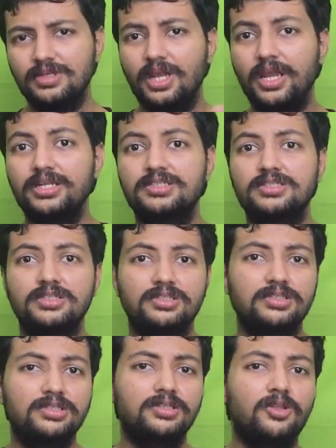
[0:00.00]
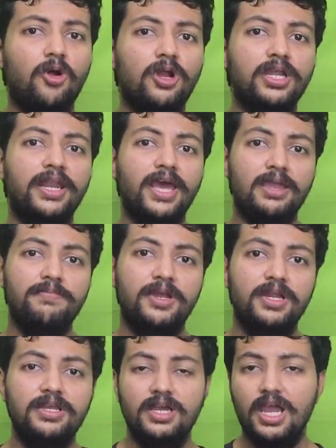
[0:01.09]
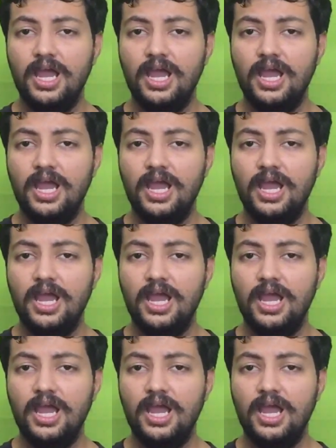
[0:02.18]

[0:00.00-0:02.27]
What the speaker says: it's not an iPad.